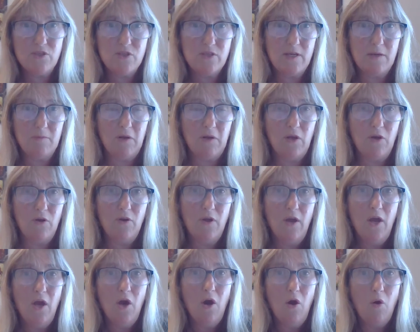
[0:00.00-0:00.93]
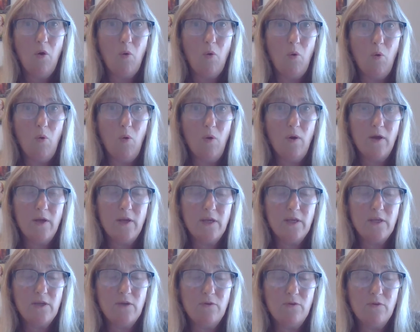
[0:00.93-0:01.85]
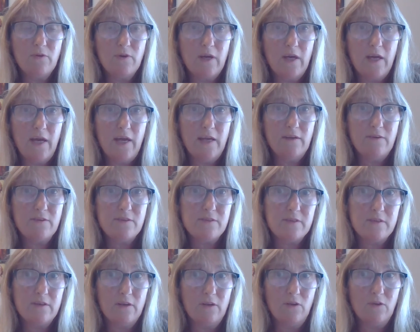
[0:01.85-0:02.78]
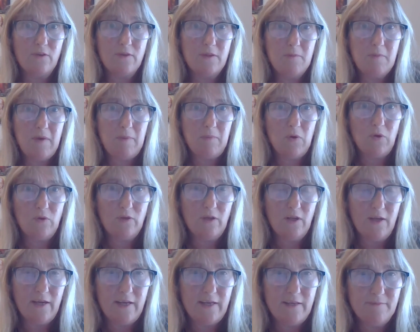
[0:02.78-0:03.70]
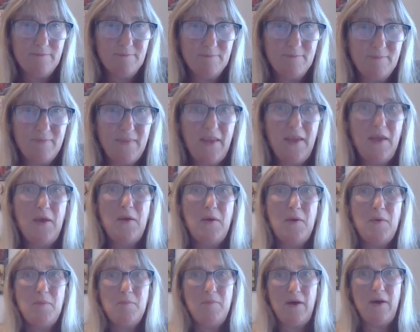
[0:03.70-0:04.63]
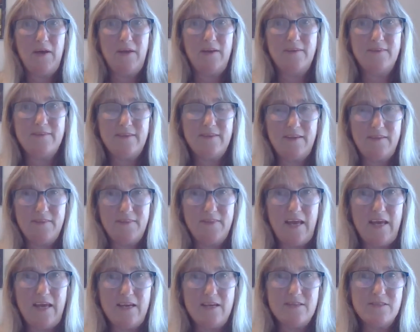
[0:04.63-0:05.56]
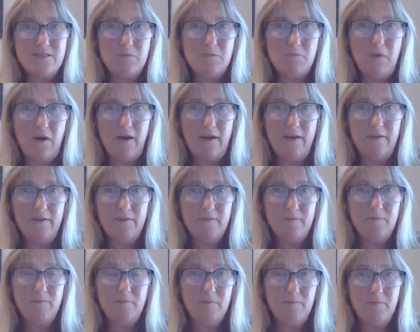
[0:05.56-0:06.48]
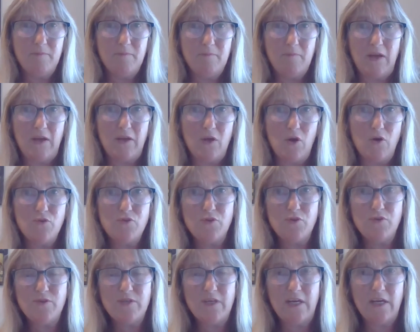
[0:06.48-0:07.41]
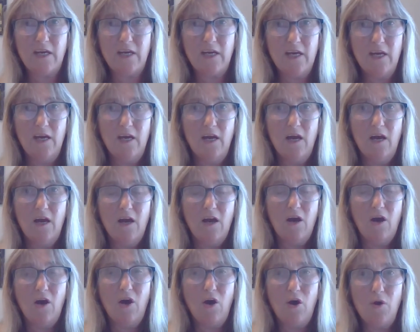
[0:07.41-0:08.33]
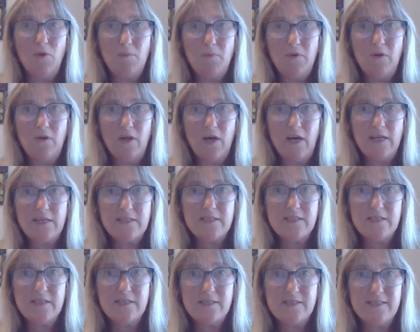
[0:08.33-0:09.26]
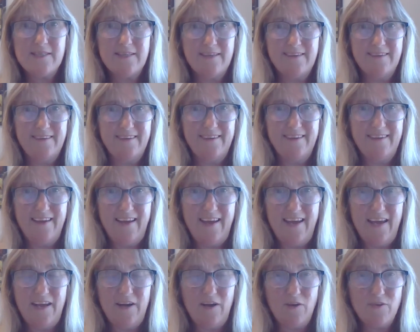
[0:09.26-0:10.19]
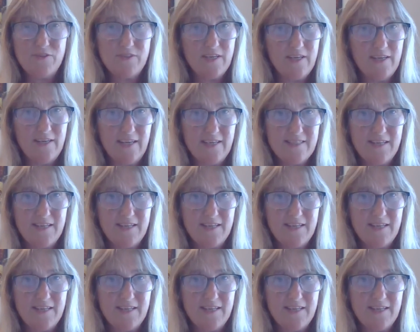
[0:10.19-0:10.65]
down below, or you can just look them up online. But that is my go-to deck. Hope you liked it, and I'll see you next